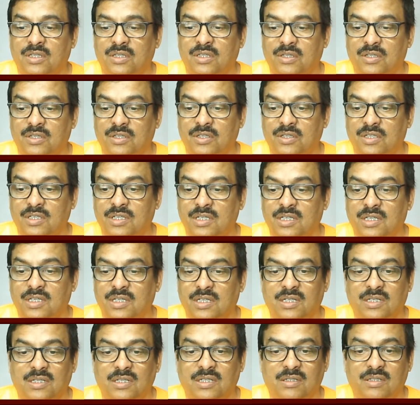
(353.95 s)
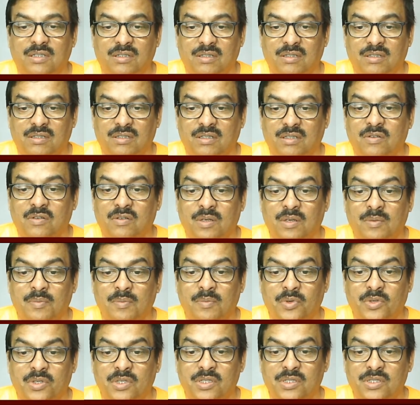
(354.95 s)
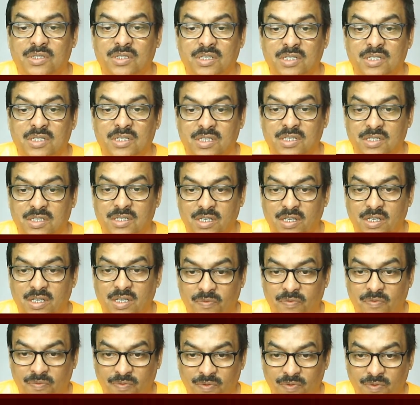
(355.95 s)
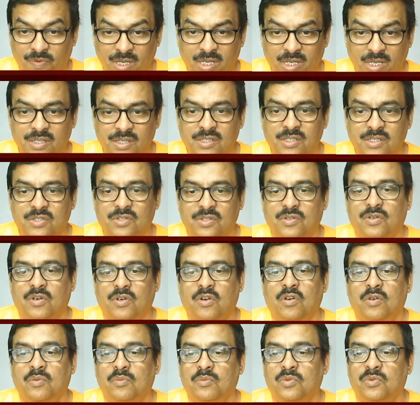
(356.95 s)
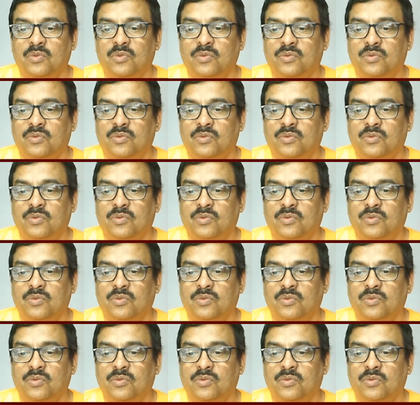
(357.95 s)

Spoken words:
Here, now computer suggests f5 as the strong move